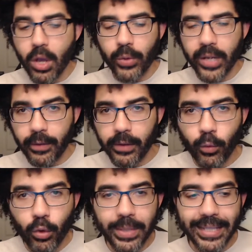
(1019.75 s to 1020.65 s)
We definitely
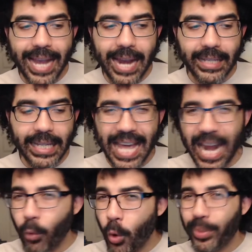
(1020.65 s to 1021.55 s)
will be tackling that.
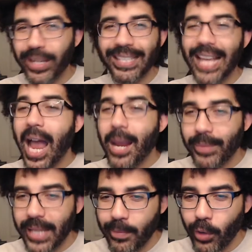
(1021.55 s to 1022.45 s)
I won't put a
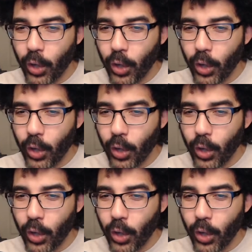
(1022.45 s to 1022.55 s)
timetable